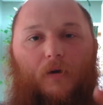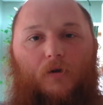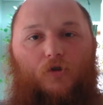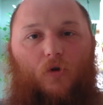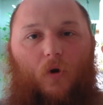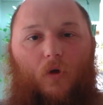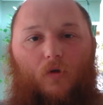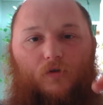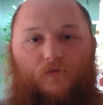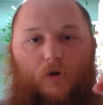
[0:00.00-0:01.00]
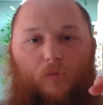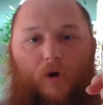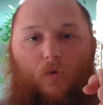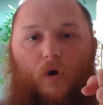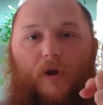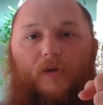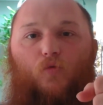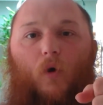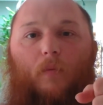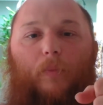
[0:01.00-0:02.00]
So all those vertebrae working as
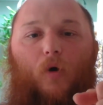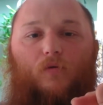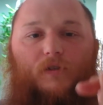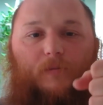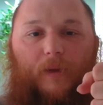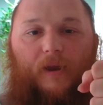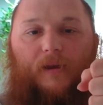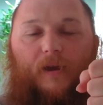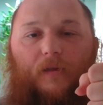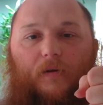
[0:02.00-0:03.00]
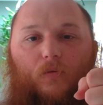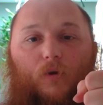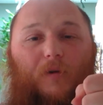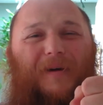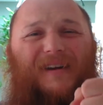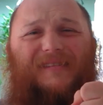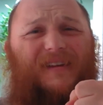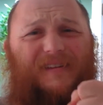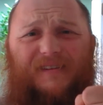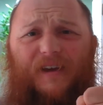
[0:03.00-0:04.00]
one bone cemented together. Well, your body's
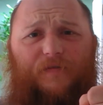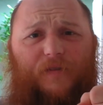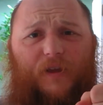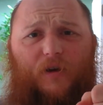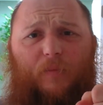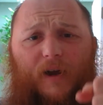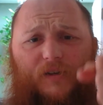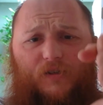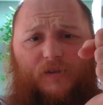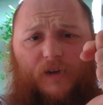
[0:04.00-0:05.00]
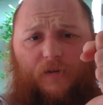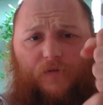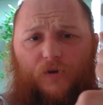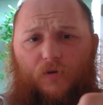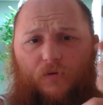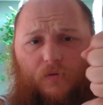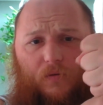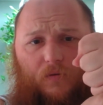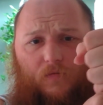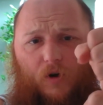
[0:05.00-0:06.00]
not designed for that. Your body's designed for your
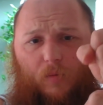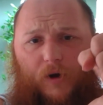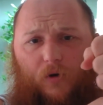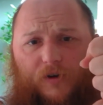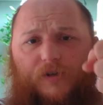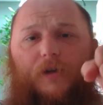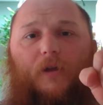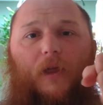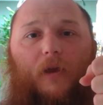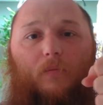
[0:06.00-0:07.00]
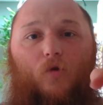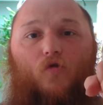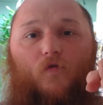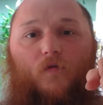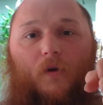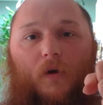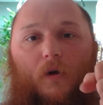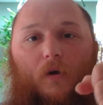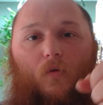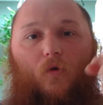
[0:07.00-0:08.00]
vertebrae to articulate and move.
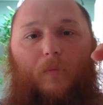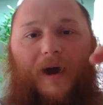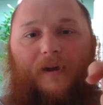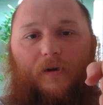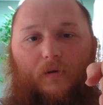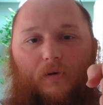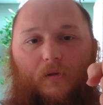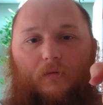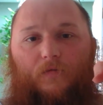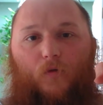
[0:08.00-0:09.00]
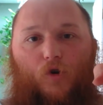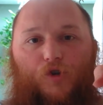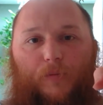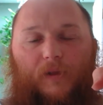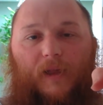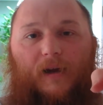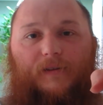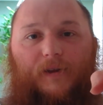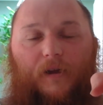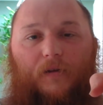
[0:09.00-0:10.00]
Well, mine are forced to be locked
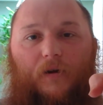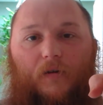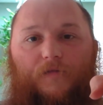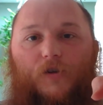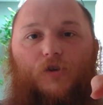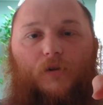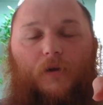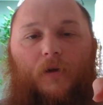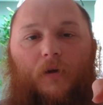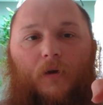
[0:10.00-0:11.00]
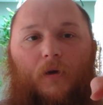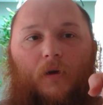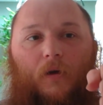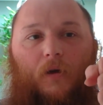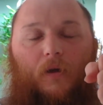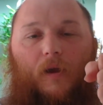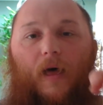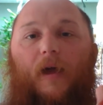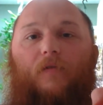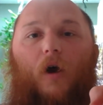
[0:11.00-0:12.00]
together artificially. Now
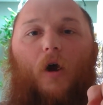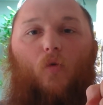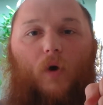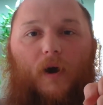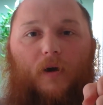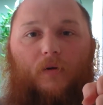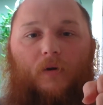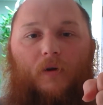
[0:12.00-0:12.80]
I have the hardware out.